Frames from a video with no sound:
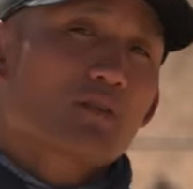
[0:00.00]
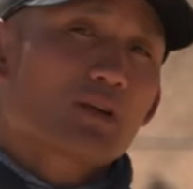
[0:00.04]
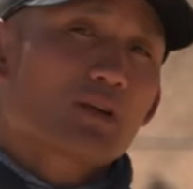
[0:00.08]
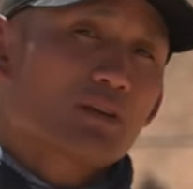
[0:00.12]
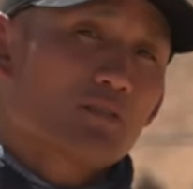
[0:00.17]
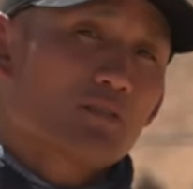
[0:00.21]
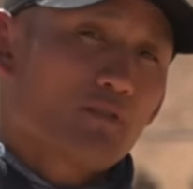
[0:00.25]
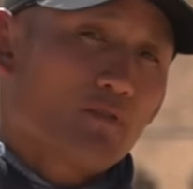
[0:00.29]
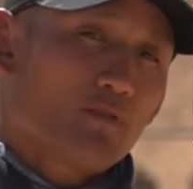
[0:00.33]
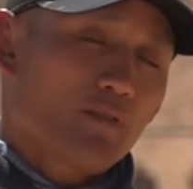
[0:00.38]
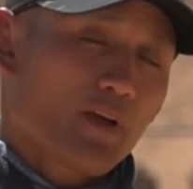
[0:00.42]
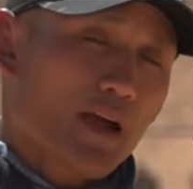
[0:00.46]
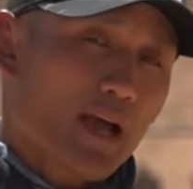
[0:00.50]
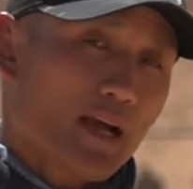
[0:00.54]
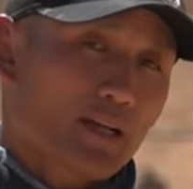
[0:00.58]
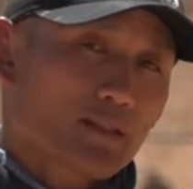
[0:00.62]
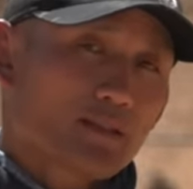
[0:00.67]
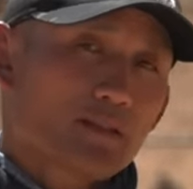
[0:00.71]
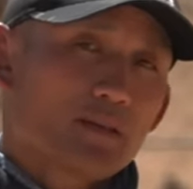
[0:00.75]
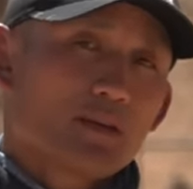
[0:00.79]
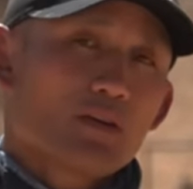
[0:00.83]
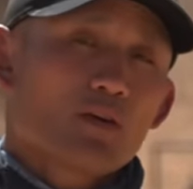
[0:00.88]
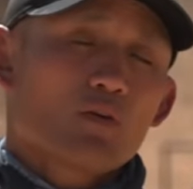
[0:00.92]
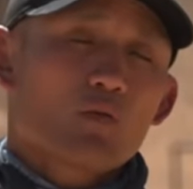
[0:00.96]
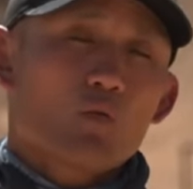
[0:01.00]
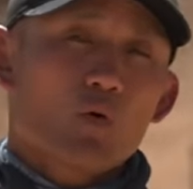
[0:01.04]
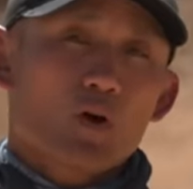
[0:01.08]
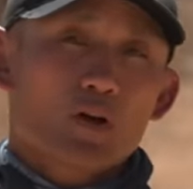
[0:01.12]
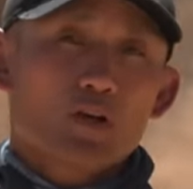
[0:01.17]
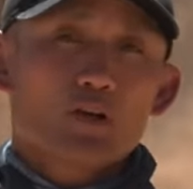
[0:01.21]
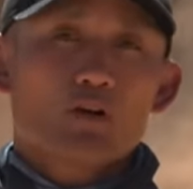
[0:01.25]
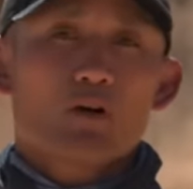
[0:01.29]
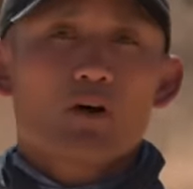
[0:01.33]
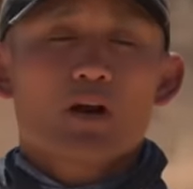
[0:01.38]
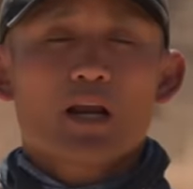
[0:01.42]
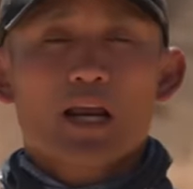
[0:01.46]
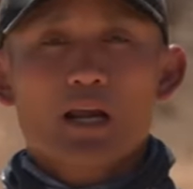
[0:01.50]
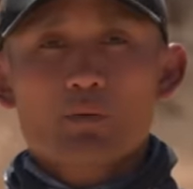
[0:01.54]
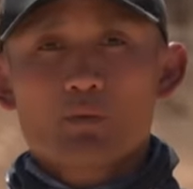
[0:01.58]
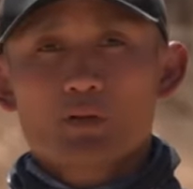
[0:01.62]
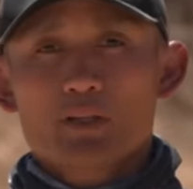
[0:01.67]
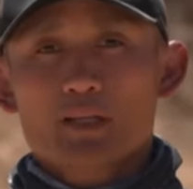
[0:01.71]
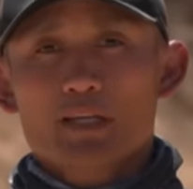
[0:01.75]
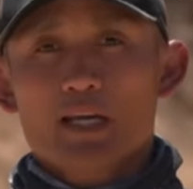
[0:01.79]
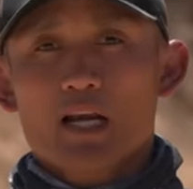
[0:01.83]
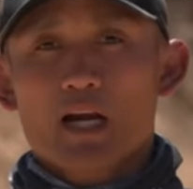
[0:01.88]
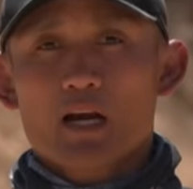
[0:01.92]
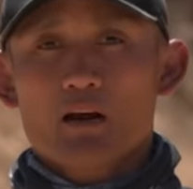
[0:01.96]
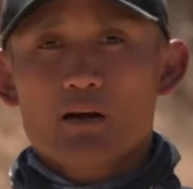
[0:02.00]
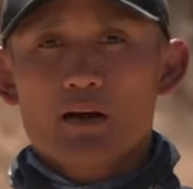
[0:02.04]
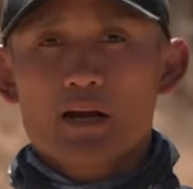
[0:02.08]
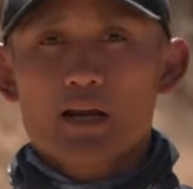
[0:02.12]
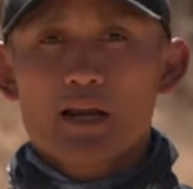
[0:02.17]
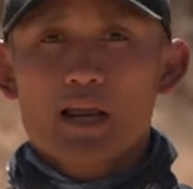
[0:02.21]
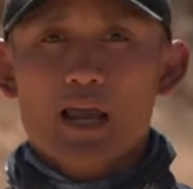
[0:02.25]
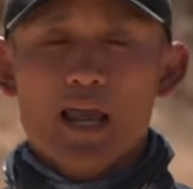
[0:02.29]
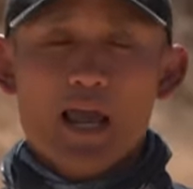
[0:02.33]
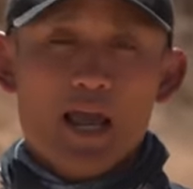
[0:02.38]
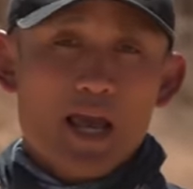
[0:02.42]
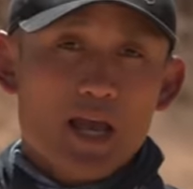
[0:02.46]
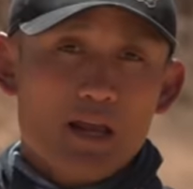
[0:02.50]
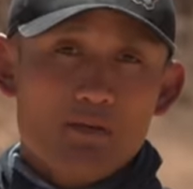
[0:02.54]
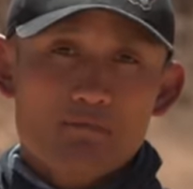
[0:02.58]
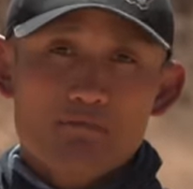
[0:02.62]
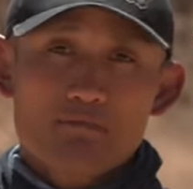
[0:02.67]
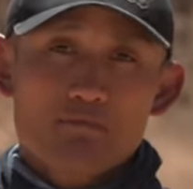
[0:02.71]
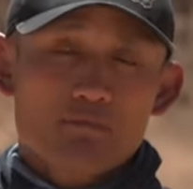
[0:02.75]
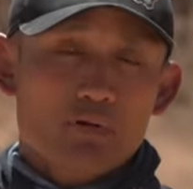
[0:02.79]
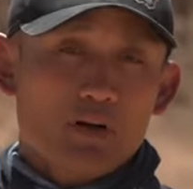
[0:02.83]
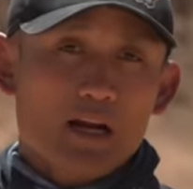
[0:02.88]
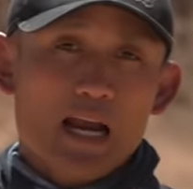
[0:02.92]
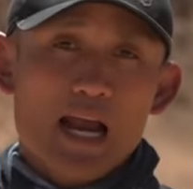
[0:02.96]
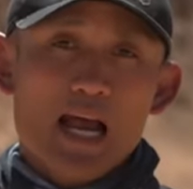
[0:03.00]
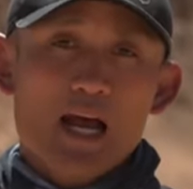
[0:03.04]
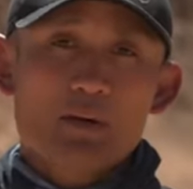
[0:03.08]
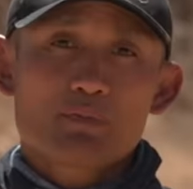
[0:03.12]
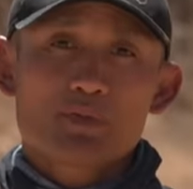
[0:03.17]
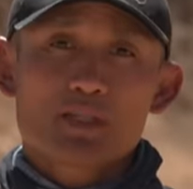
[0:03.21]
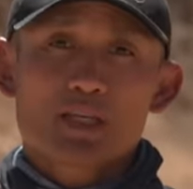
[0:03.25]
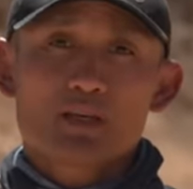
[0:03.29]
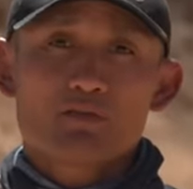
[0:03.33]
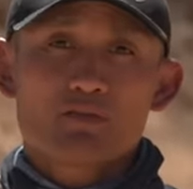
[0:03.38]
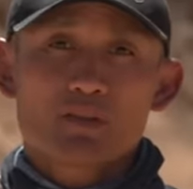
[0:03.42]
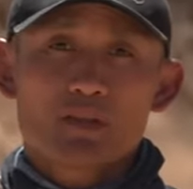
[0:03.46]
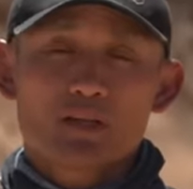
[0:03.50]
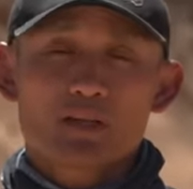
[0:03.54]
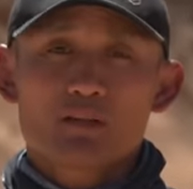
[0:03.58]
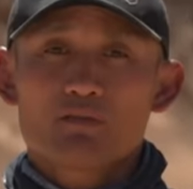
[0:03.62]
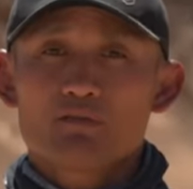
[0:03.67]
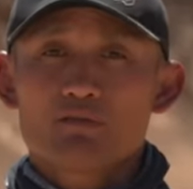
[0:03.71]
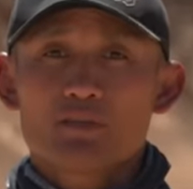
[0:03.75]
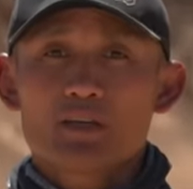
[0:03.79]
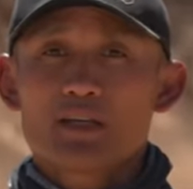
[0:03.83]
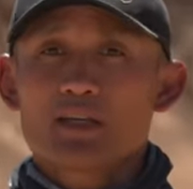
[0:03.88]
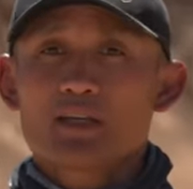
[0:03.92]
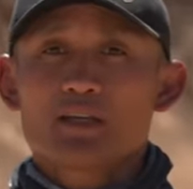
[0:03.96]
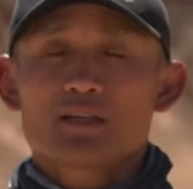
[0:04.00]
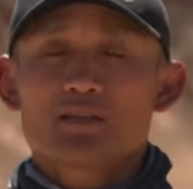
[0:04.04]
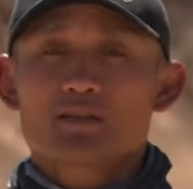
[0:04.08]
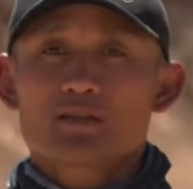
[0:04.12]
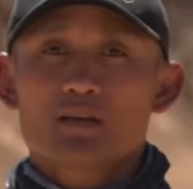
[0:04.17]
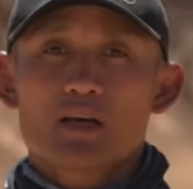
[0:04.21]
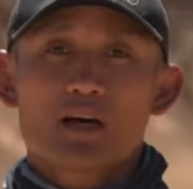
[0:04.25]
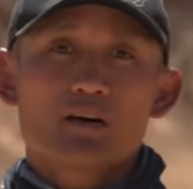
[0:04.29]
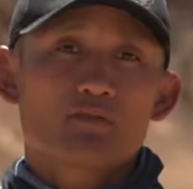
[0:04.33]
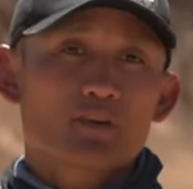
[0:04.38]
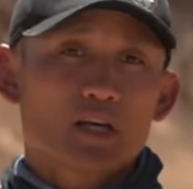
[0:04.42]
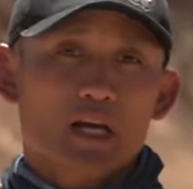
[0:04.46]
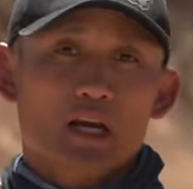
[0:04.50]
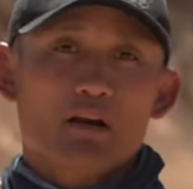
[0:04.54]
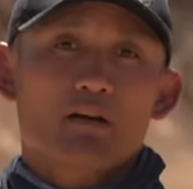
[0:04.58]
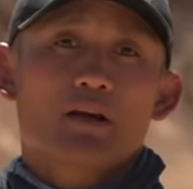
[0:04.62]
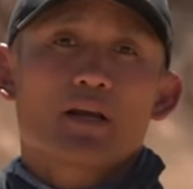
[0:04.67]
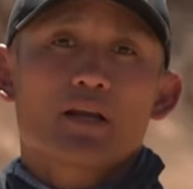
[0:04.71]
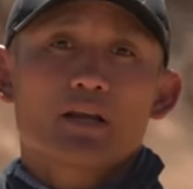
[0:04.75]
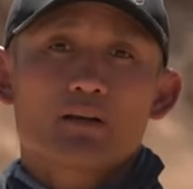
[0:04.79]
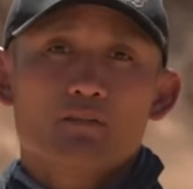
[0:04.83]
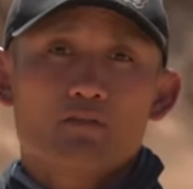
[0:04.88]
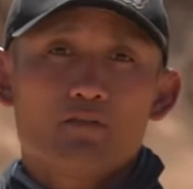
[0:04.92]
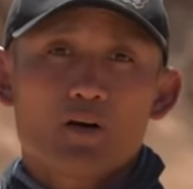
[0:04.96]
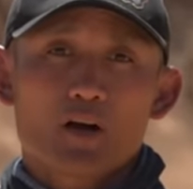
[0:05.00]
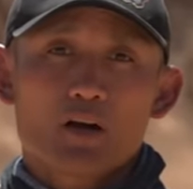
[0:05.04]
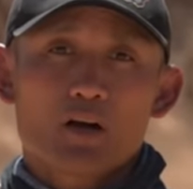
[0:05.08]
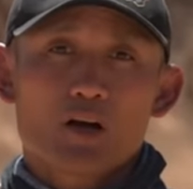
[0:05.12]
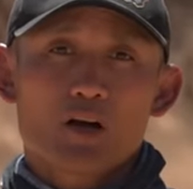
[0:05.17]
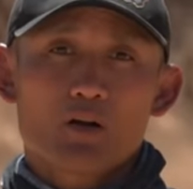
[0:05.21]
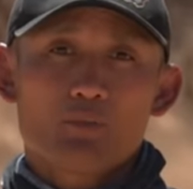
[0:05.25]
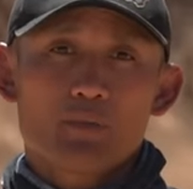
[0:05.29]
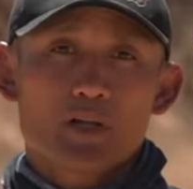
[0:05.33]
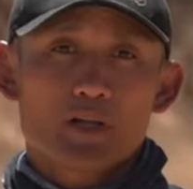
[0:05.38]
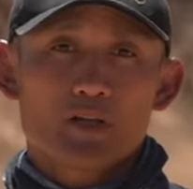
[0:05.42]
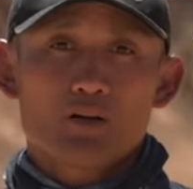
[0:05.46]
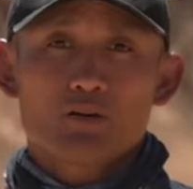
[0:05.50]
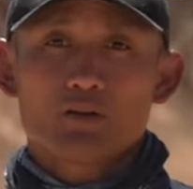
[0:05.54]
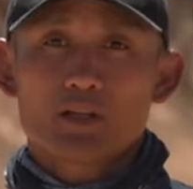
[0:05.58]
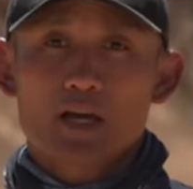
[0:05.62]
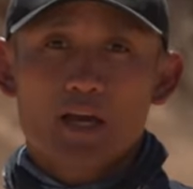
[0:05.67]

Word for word: going to affect where you are able to carry and perhaps even the convenience of carrying a firearm in your